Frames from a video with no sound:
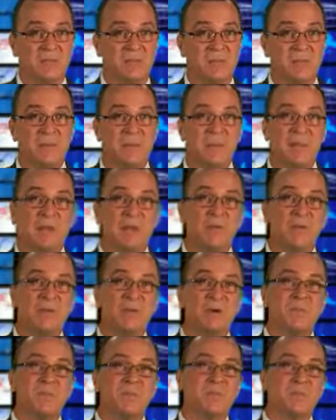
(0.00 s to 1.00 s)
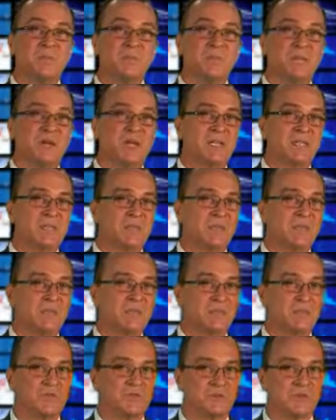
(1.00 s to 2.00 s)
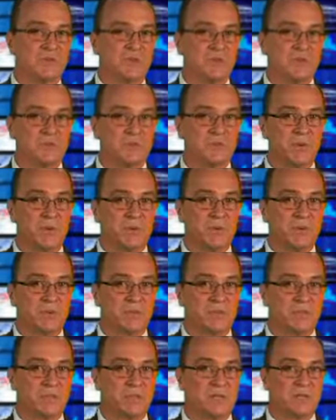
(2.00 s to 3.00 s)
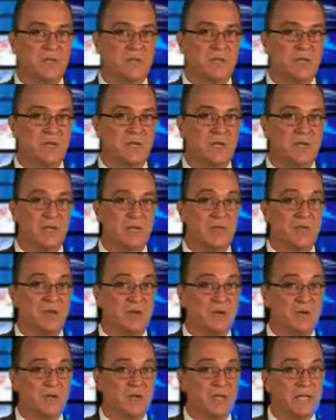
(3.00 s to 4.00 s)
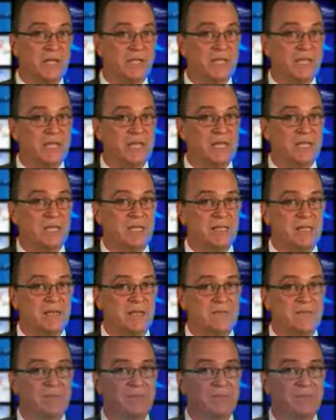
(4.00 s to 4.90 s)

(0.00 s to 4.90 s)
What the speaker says: maybe I don't want to be responsible for those future repairs, and they'll go ahead and take it.